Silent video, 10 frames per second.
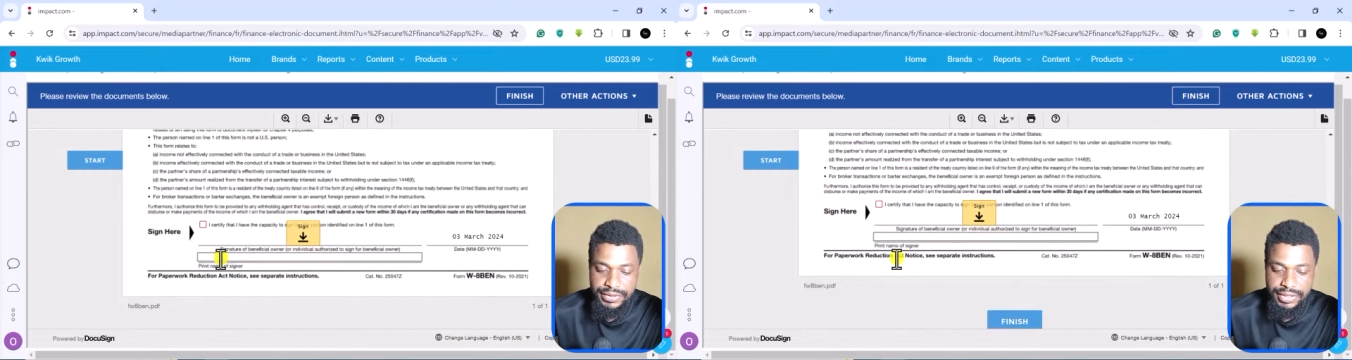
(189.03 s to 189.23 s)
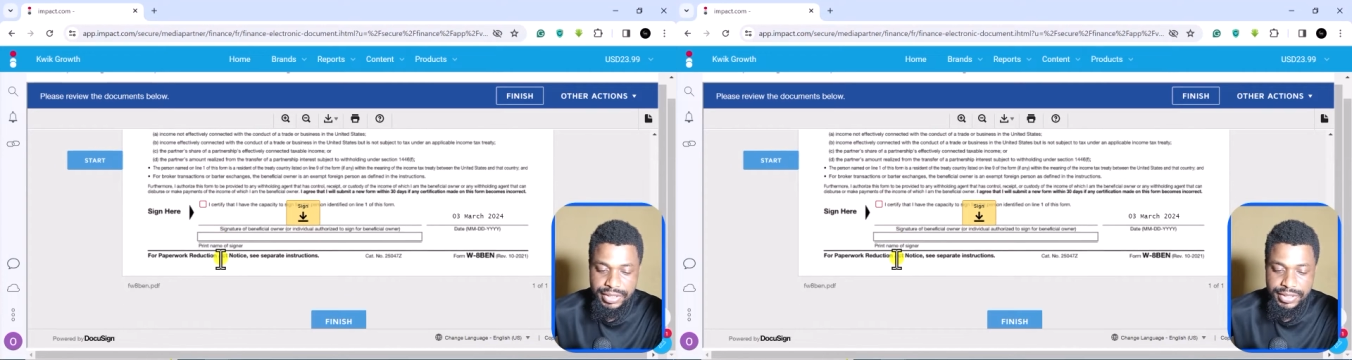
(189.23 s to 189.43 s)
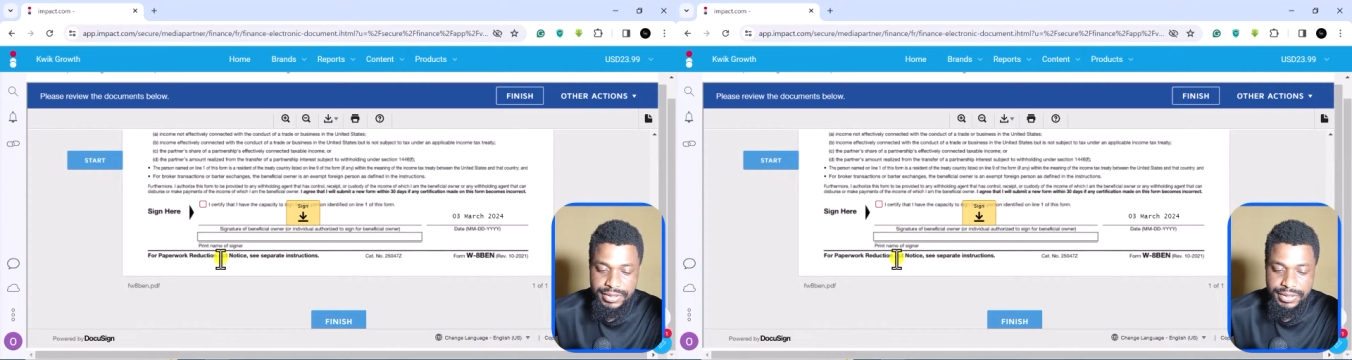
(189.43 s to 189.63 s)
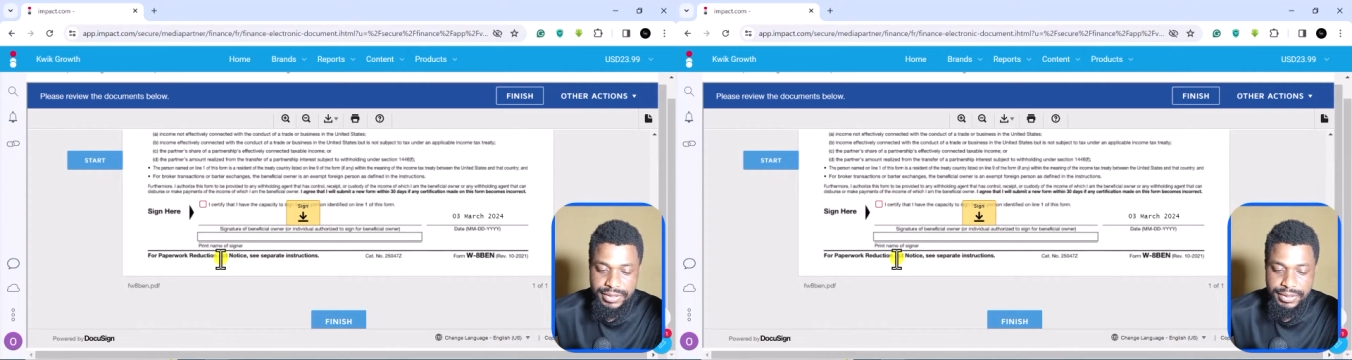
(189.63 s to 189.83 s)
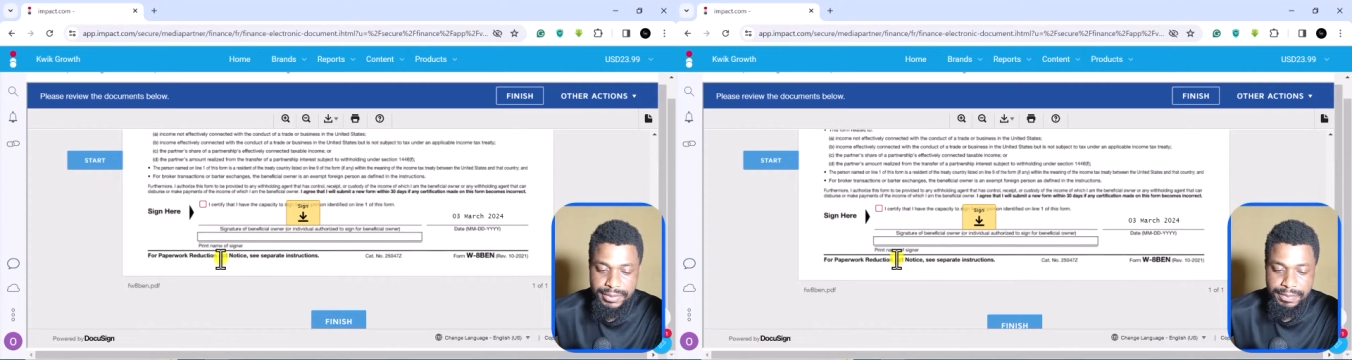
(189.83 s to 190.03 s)
and
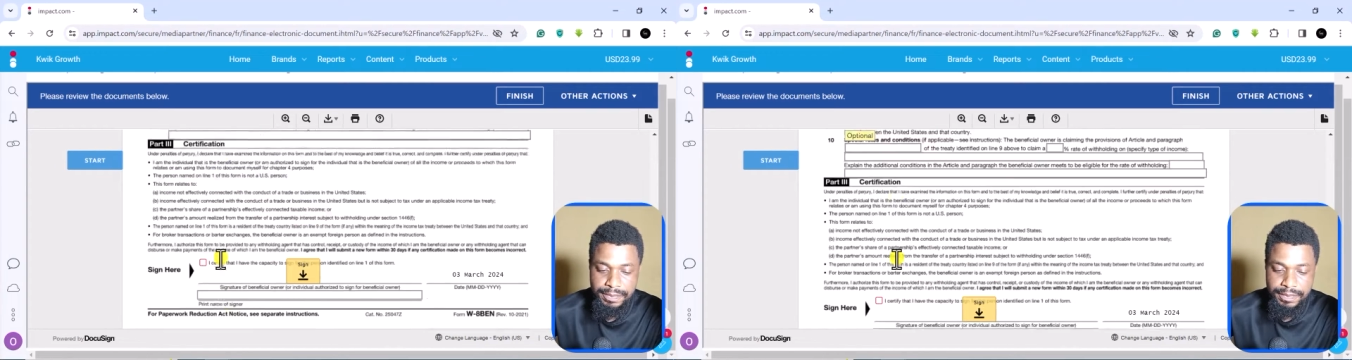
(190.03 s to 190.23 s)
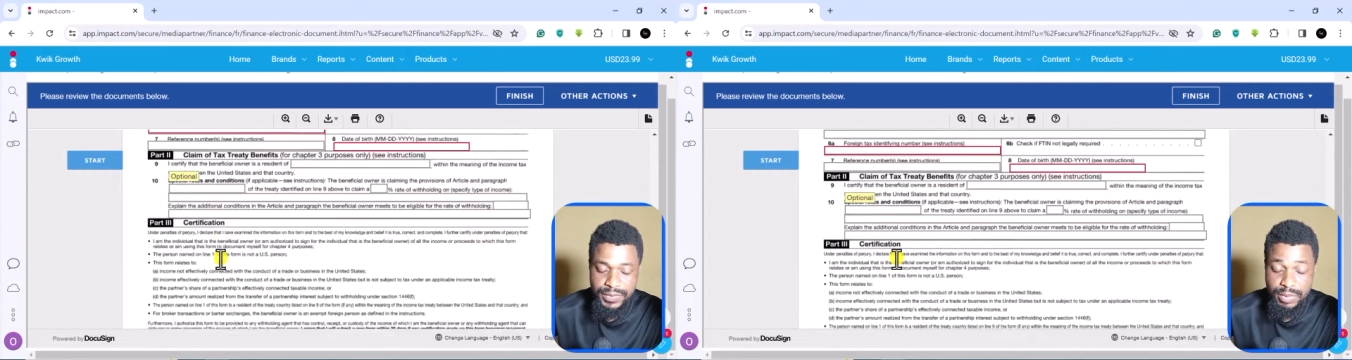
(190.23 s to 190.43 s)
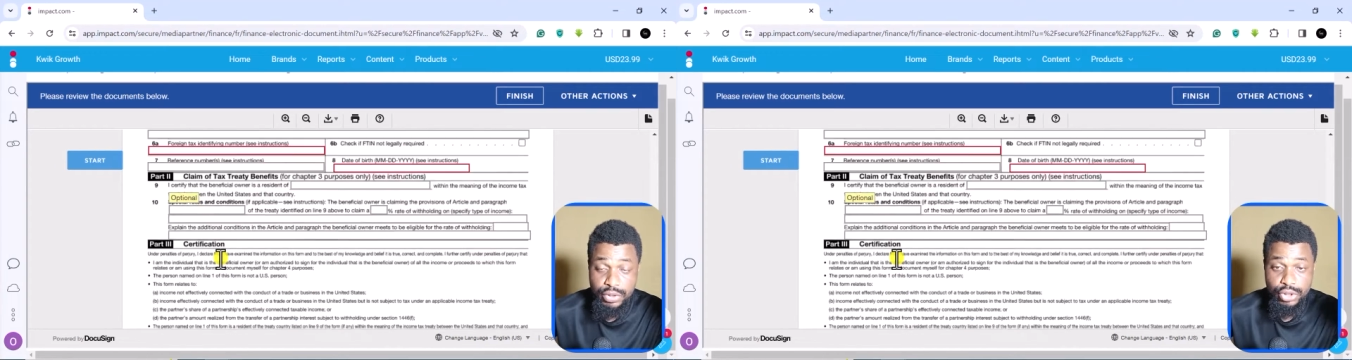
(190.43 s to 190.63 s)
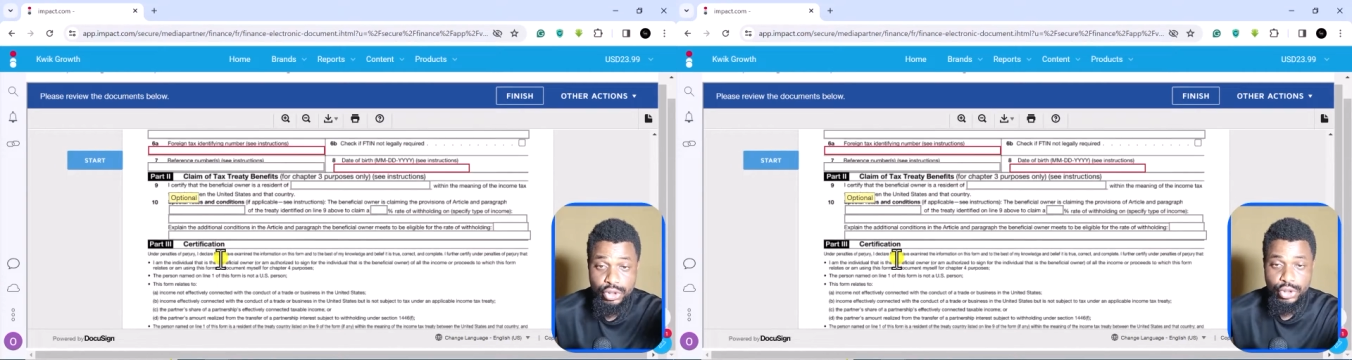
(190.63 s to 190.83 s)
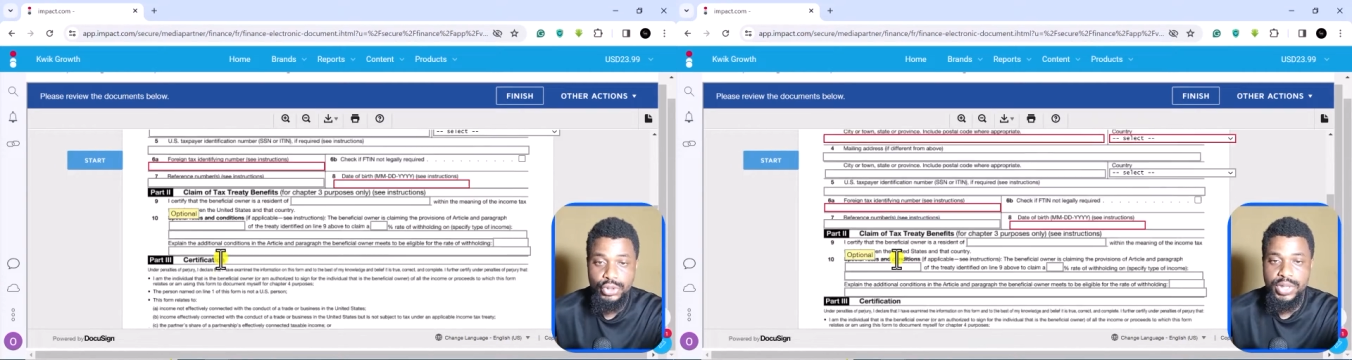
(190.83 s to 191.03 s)
um, I'm going to
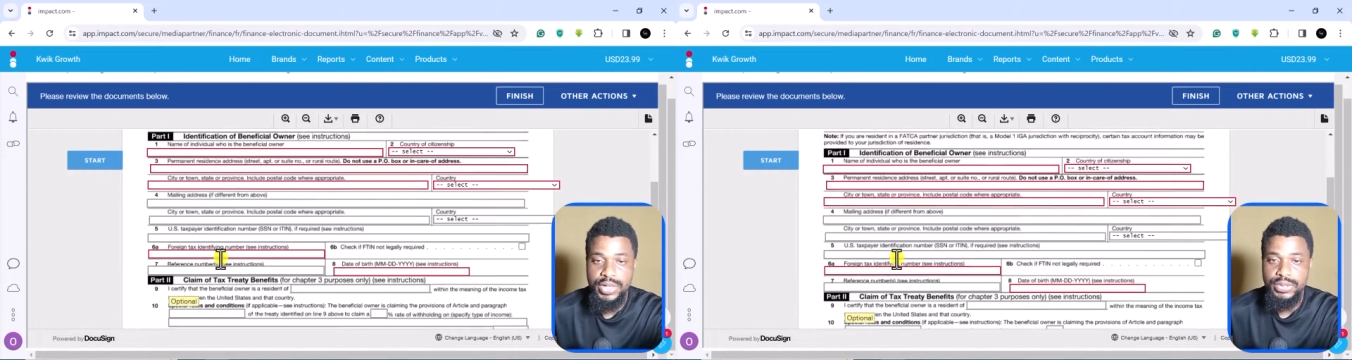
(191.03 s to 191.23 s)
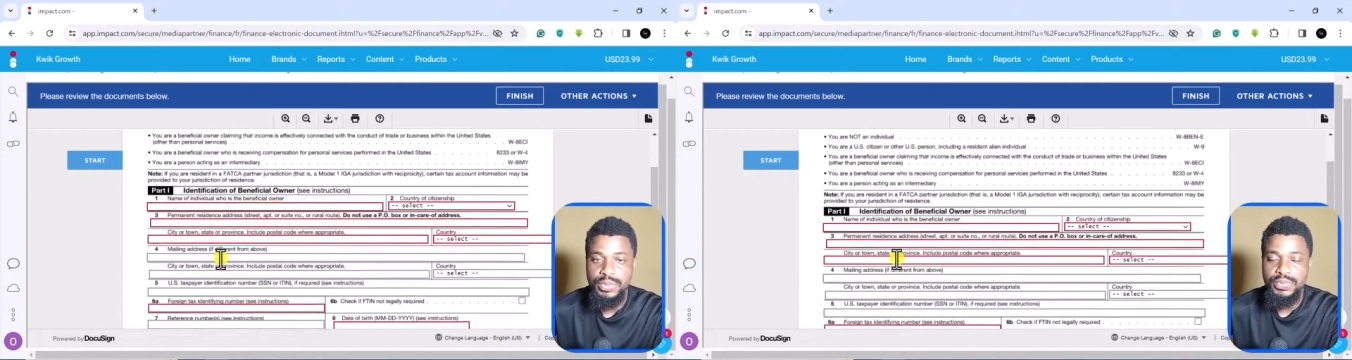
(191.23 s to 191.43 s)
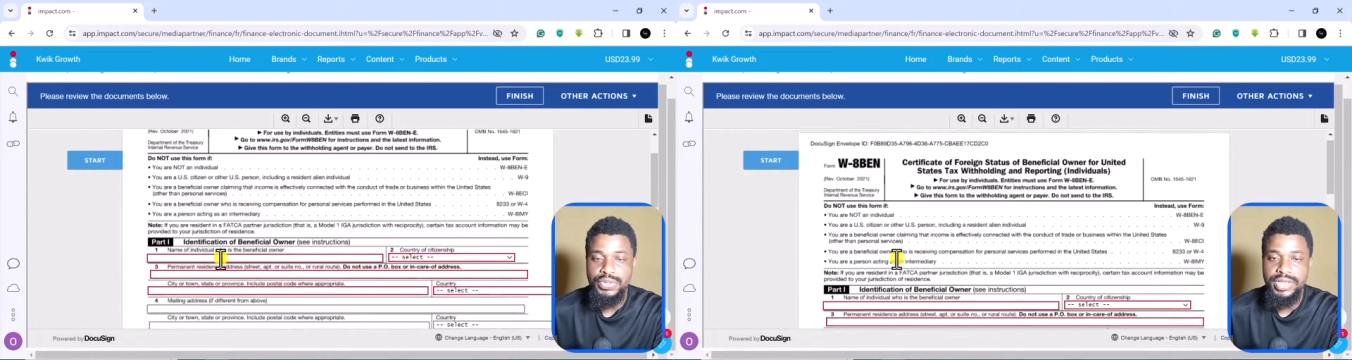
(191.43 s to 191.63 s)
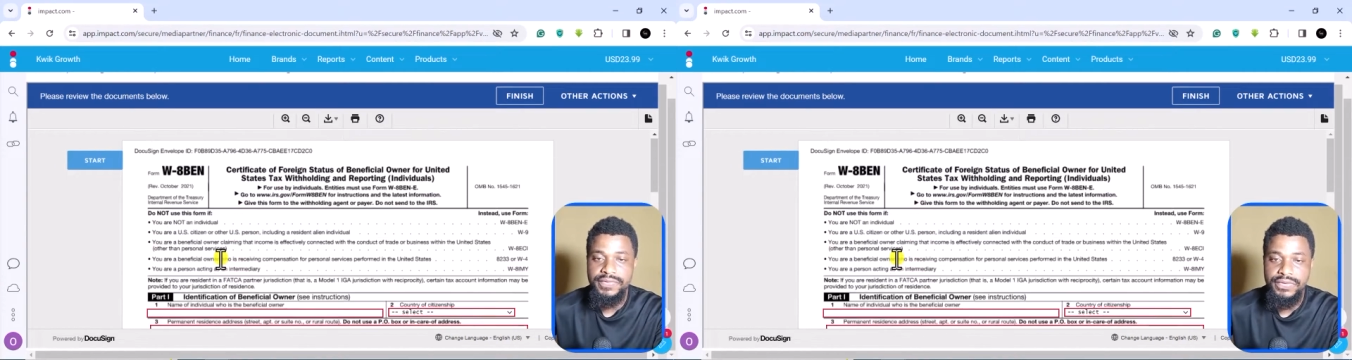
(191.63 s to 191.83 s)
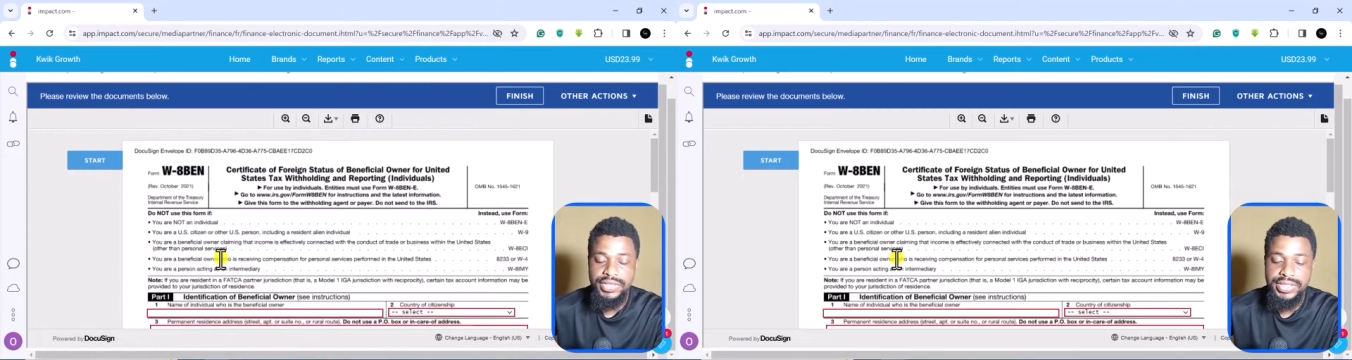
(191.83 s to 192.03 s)
show you how to put that
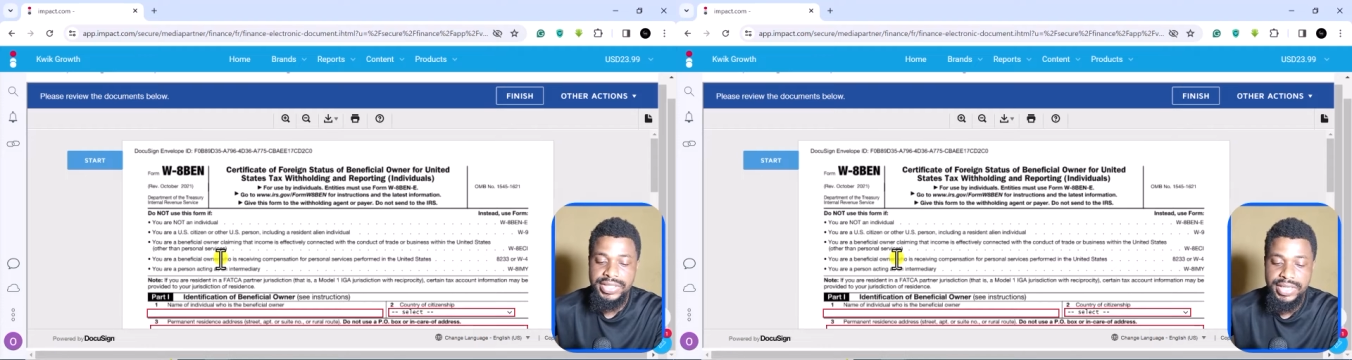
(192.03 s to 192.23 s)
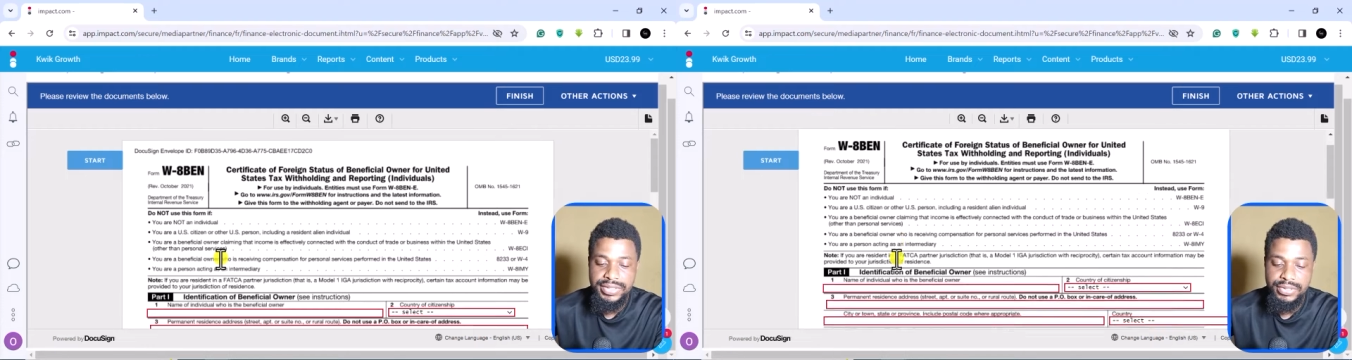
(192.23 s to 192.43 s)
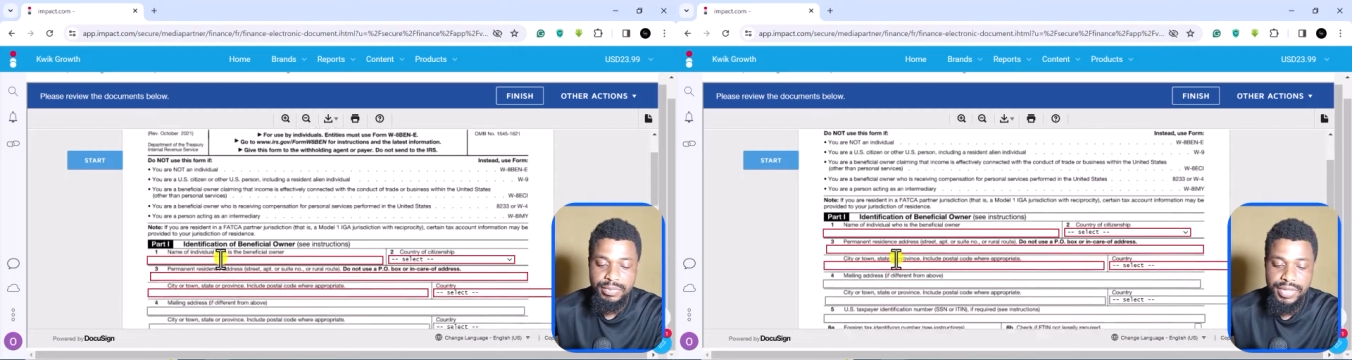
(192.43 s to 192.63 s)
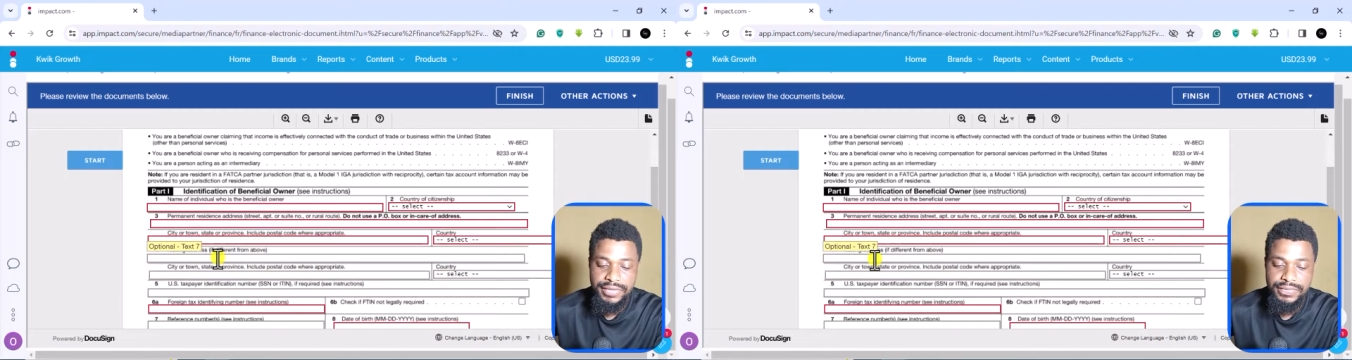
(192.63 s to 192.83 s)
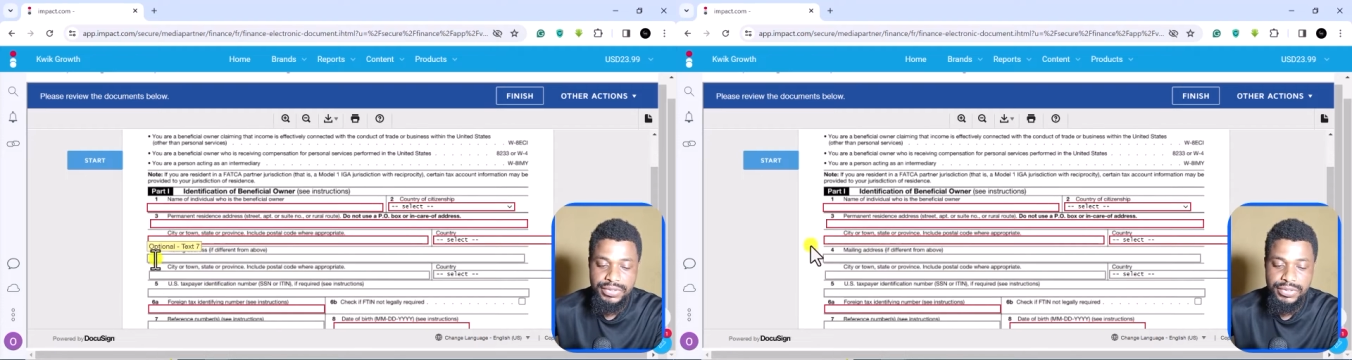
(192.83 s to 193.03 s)
foreign tax number
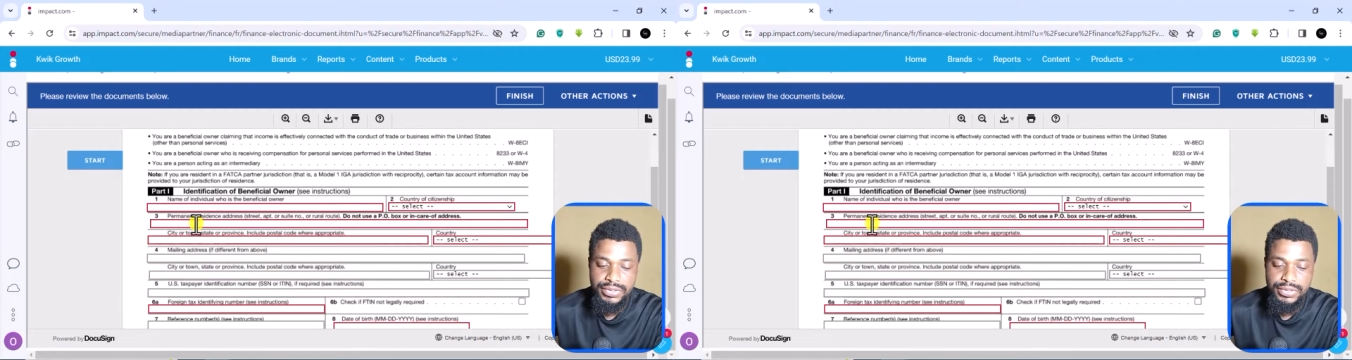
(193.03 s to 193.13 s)
if you don't.